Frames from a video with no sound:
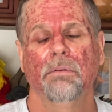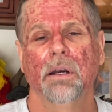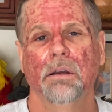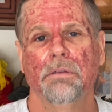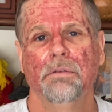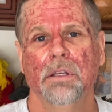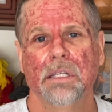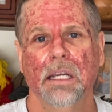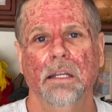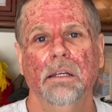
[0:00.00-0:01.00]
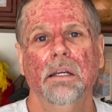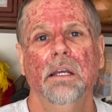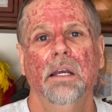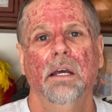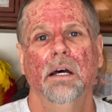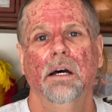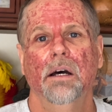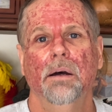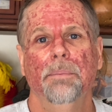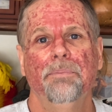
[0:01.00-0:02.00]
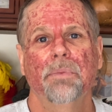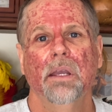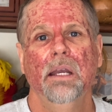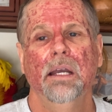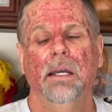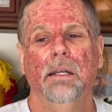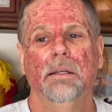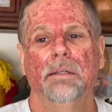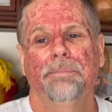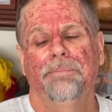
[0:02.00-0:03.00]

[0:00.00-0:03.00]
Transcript: to go through this again. And